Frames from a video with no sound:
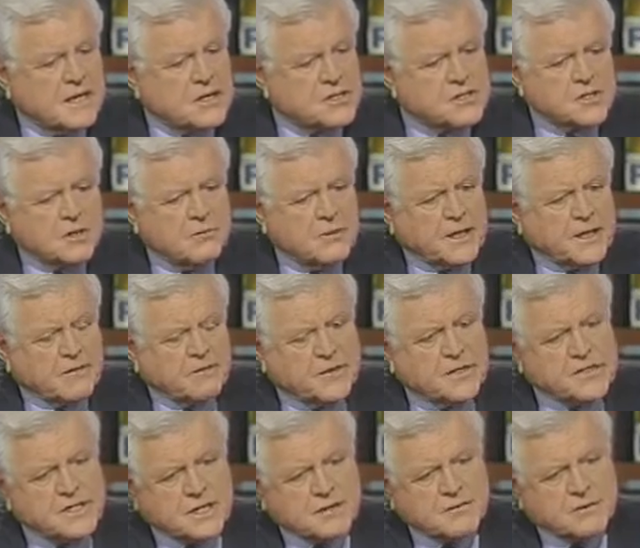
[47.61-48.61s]
So many of
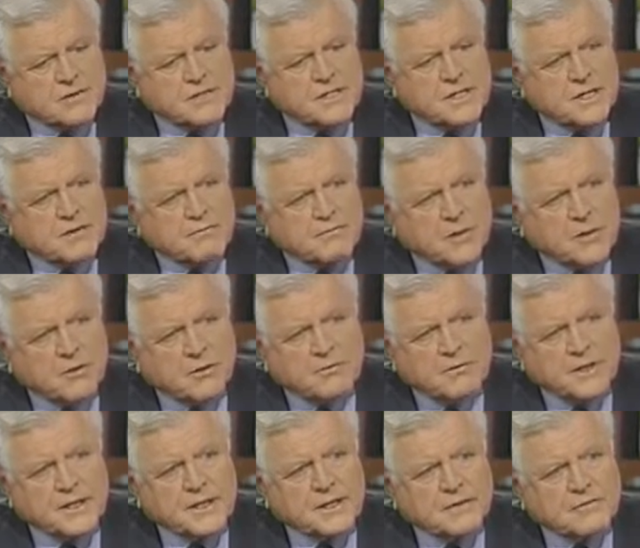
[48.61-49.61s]
the generals that have been
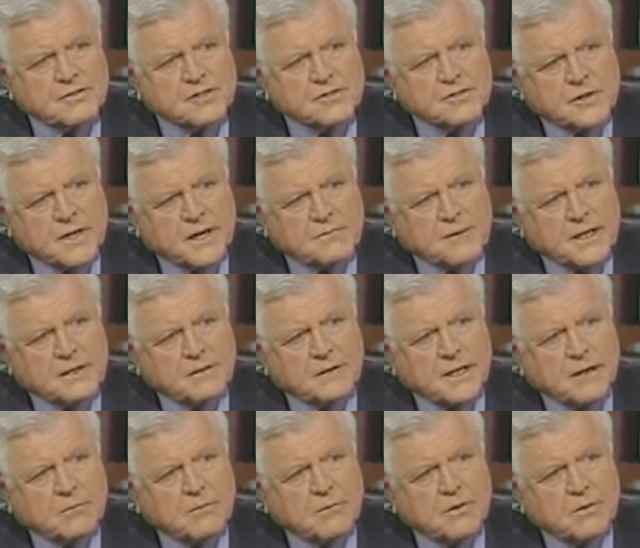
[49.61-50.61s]
over there have described
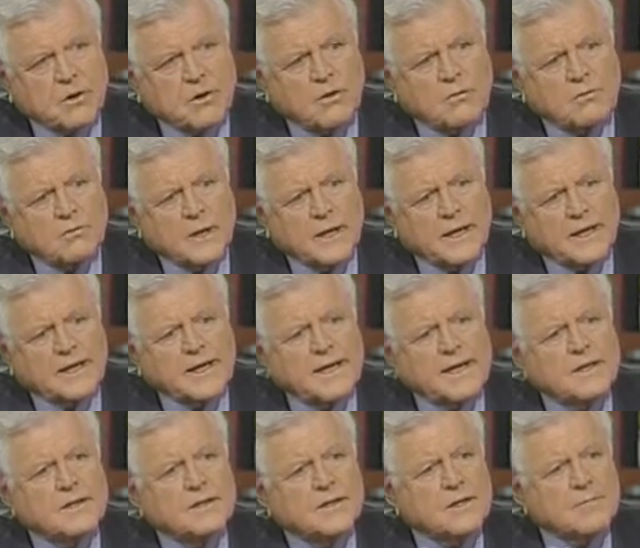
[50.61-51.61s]
that way.
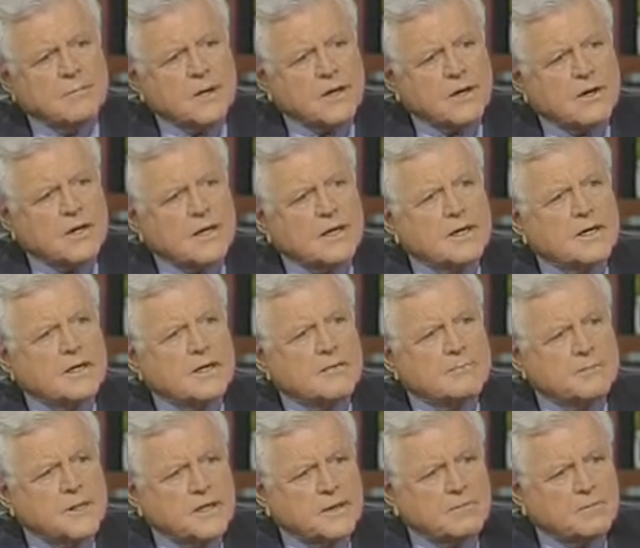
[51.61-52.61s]
The American
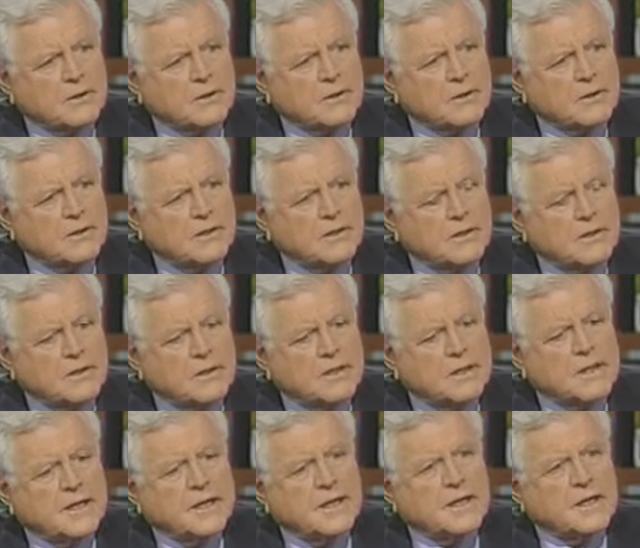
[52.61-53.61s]
people
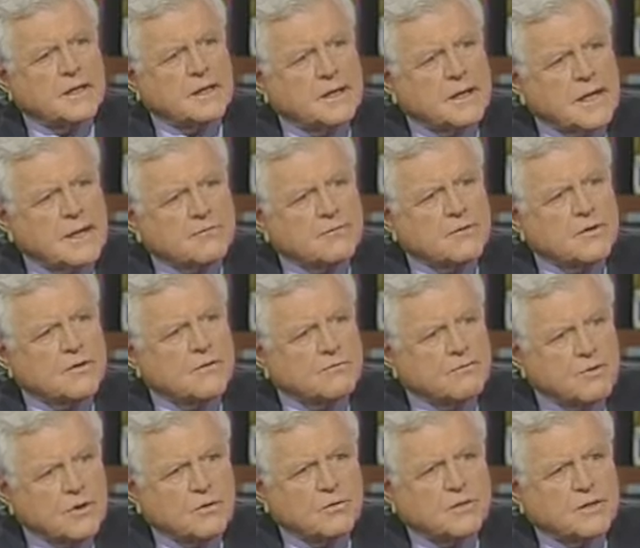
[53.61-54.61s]
never
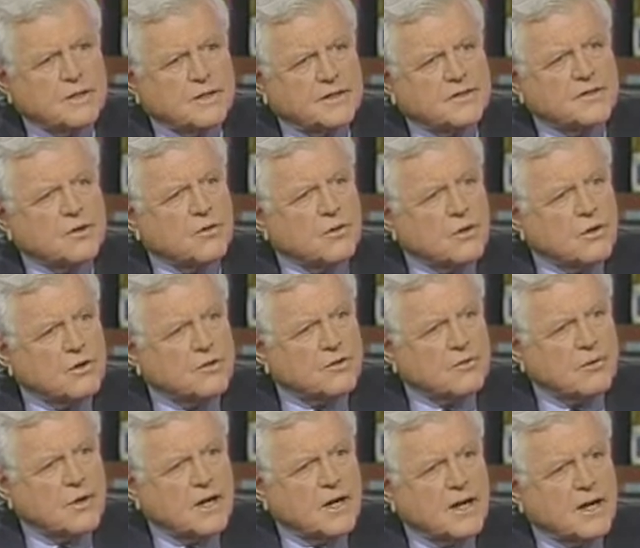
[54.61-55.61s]
voted to
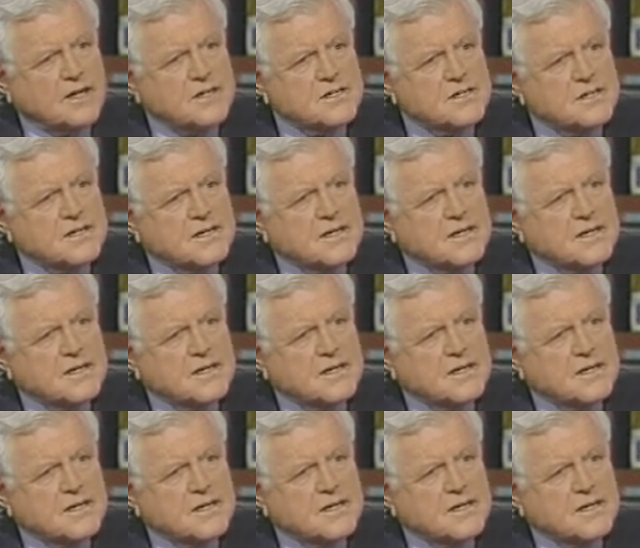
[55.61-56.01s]
authorize